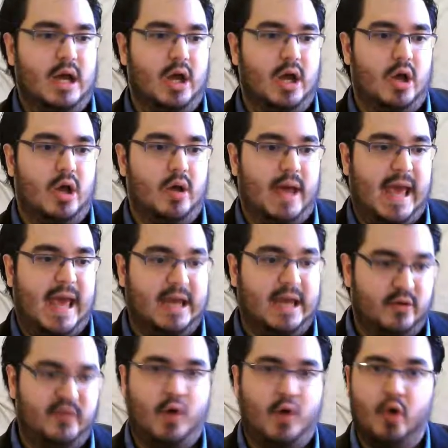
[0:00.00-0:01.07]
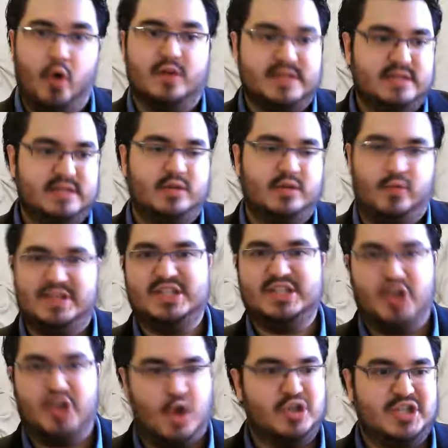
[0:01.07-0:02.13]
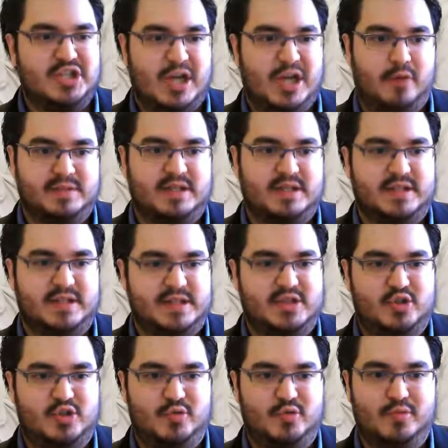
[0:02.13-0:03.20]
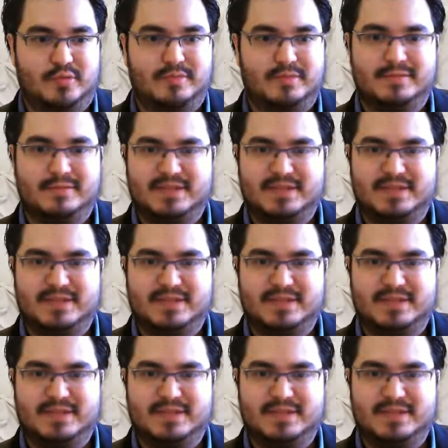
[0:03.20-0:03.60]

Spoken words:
And of course, the research helps us to